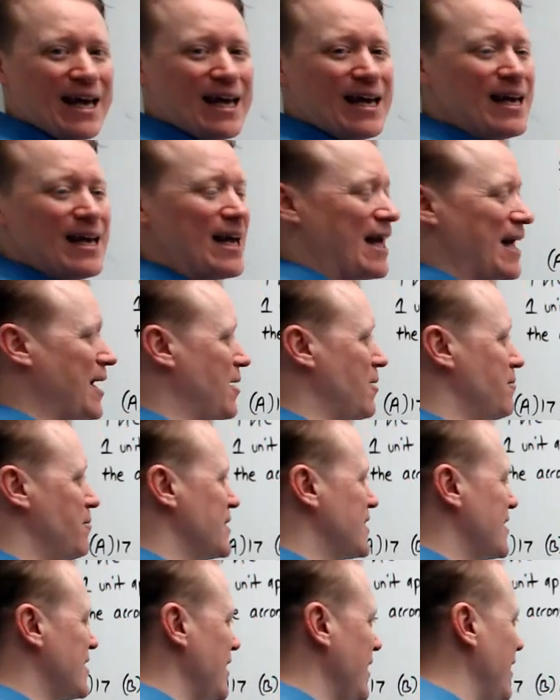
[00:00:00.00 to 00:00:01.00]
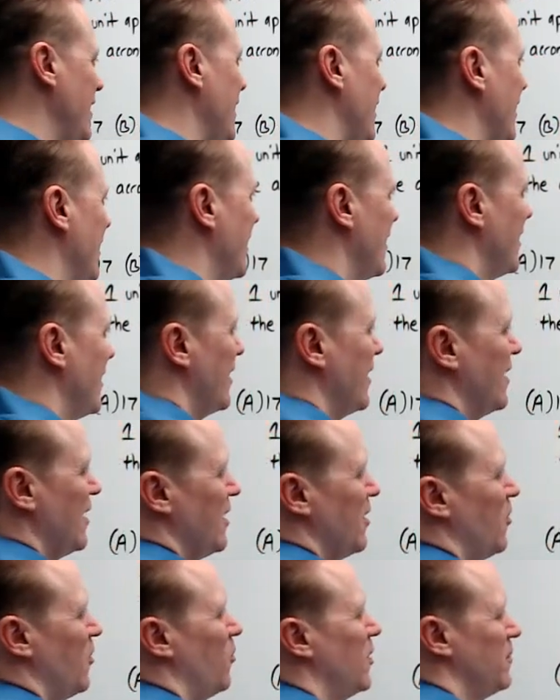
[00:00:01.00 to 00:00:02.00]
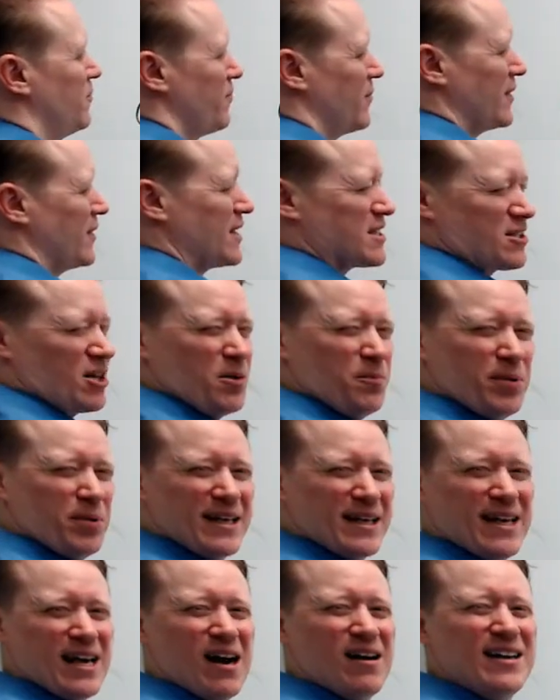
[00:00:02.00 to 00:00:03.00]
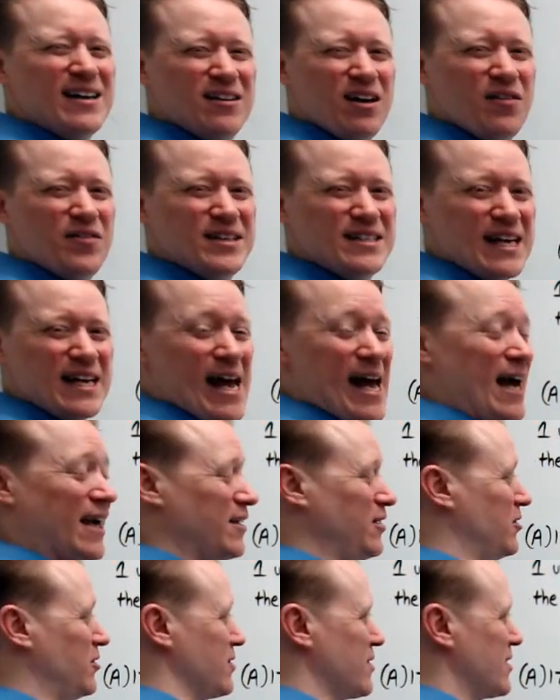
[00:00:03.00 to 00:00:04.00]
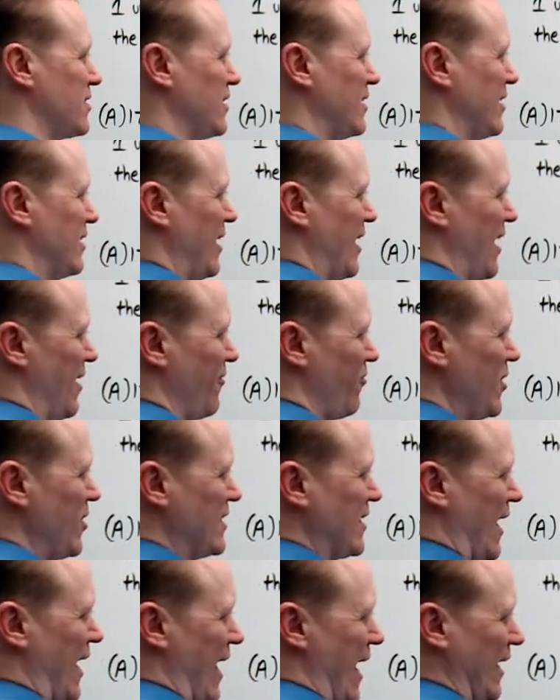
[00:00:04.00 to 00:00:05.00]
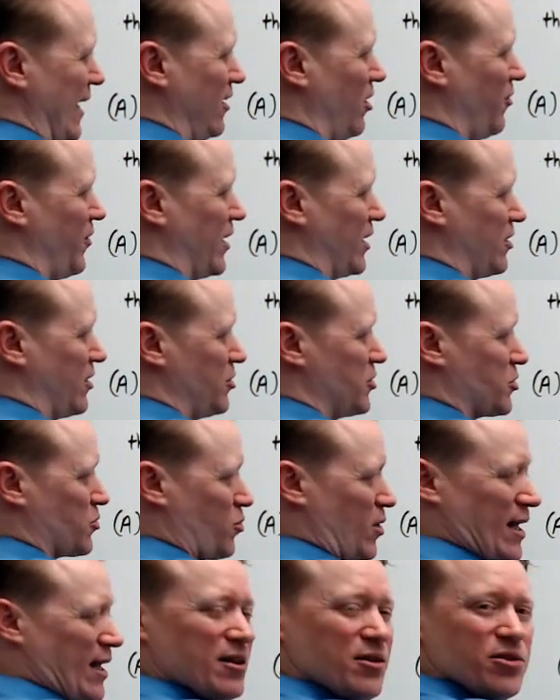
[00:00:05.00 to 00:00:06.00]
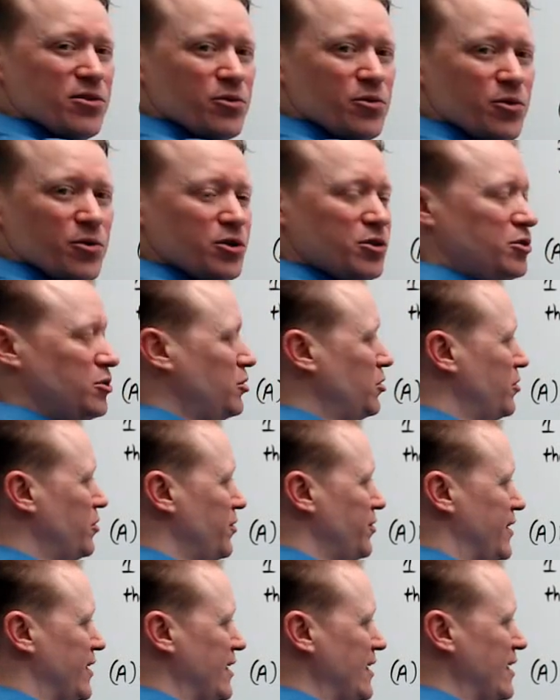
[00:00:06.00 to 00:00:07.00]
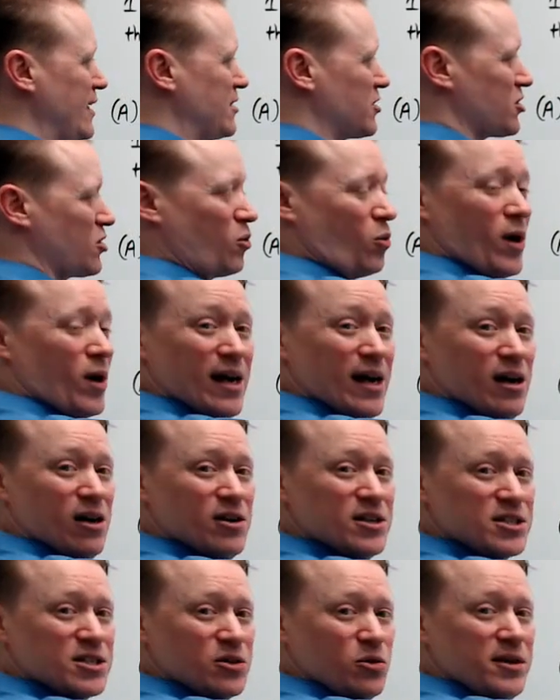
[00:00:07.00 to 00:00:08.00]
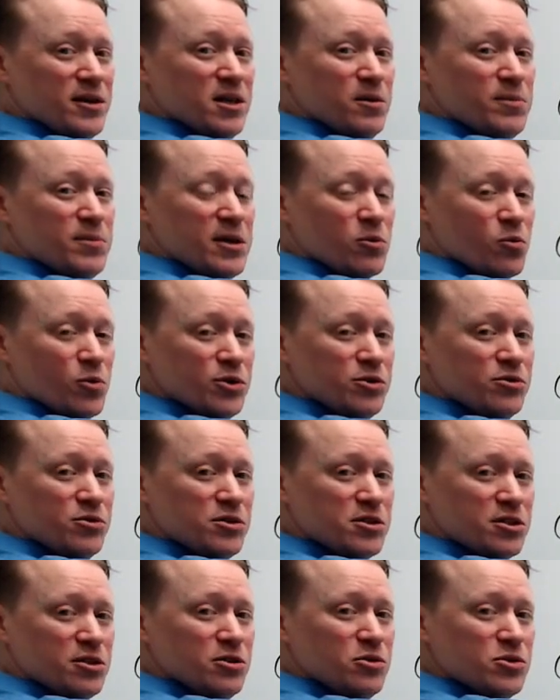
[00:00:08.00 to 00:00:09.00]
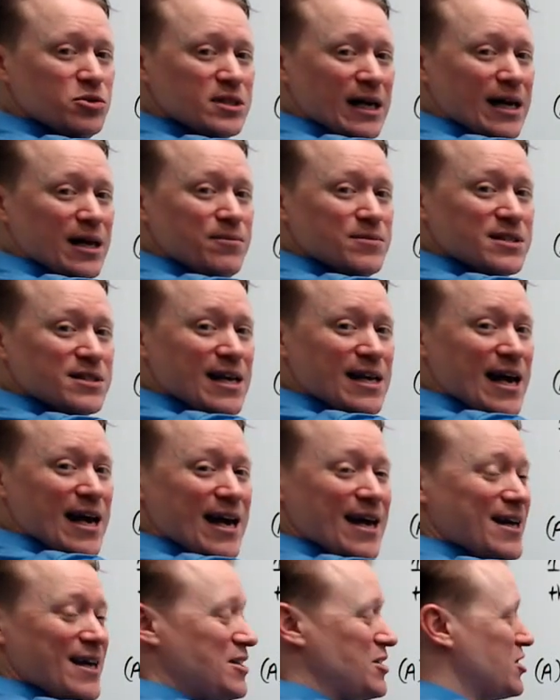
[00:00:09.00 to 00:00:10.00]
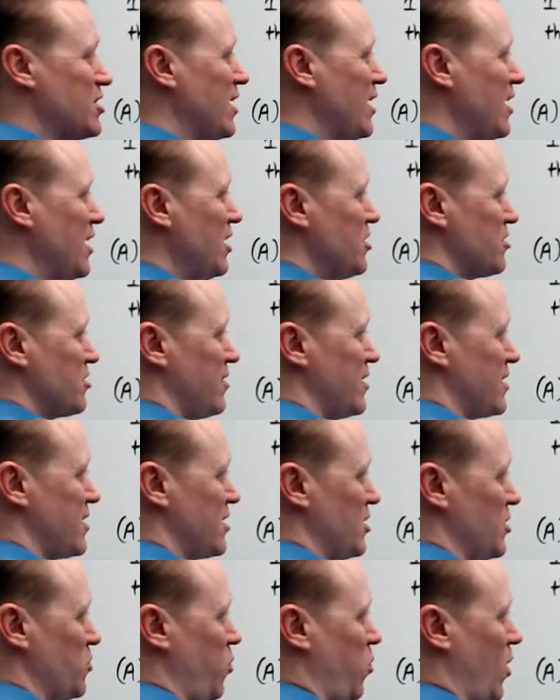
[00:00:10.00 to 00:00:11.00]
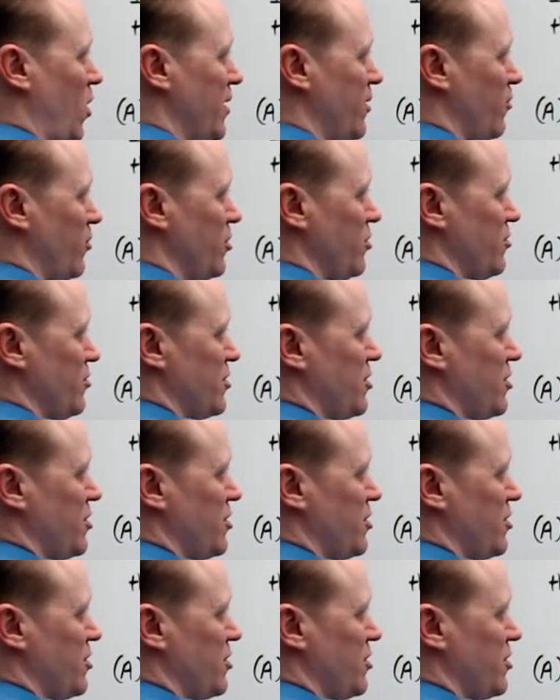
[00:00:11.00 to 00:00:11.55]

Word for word: AMC? Well, let's start by counting all the diagonals every diagonal that goes right through the square is going to be root 2 times the edge. So this is 1 root